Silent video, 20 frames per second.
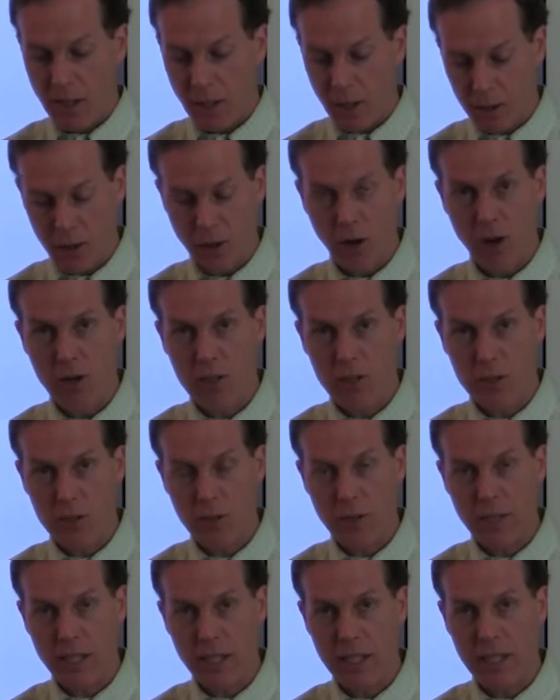a large
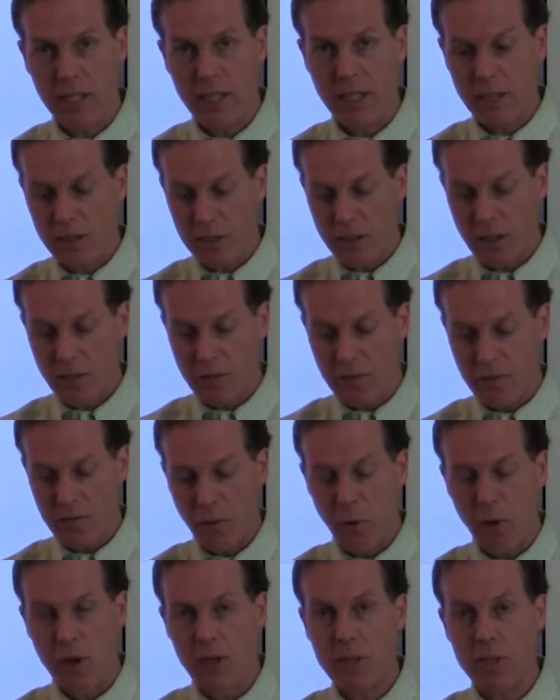zucchini,
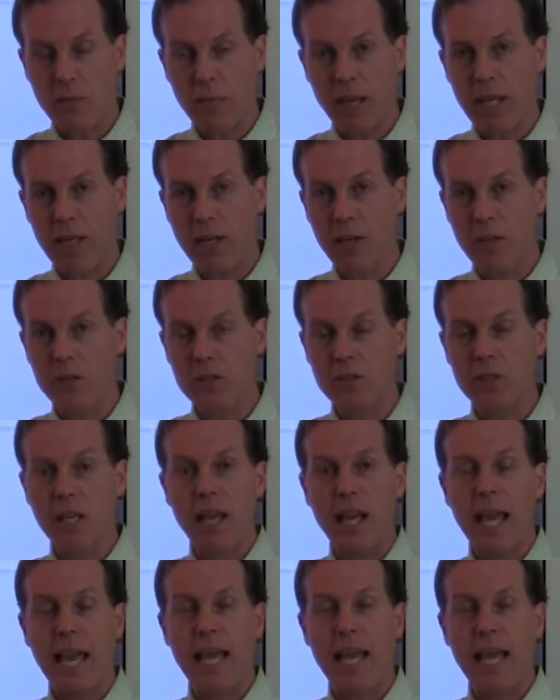four tomatoes,